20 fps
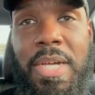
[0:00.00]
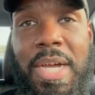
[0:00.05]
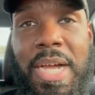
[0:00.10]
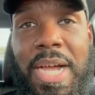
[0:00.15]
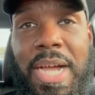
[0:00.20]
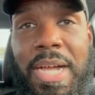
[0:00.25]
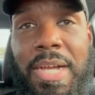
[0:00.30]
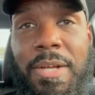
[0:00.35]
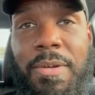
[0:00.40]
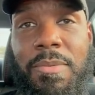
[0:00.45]

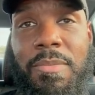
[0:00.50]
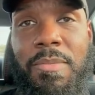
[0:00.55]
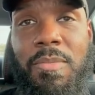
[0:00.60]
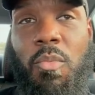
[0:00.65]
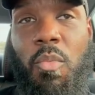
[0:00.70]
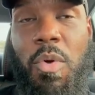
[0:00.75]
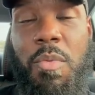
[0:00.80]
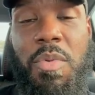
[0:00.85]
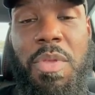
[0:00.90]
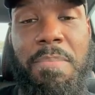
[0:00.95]
um,
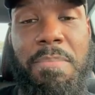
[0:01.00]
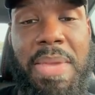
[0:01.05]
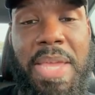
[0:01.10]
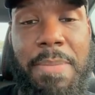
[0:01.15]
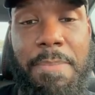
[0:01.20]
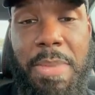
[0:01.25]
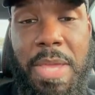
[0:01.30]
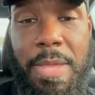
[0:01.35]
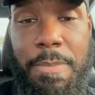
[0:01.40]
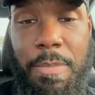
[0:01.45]
when we
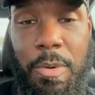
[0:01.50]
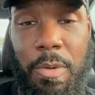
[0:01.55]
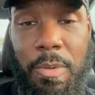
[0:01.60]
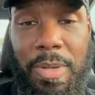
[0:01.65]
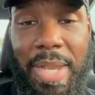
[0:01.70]
meet people.